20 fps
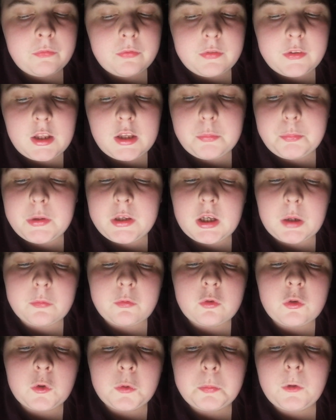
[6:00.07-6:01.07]
they become
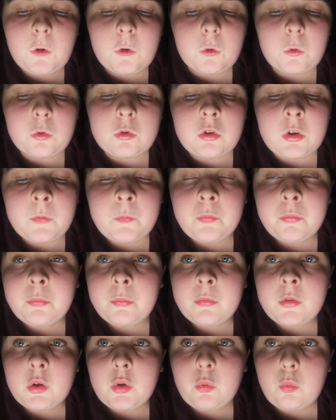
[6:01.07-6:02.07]
supercooled.
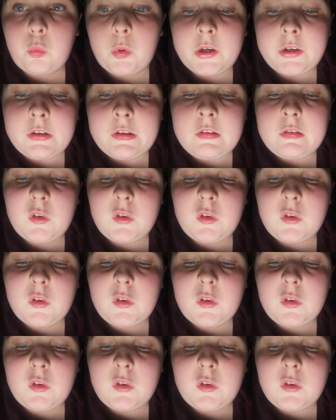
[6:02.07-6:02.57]
When these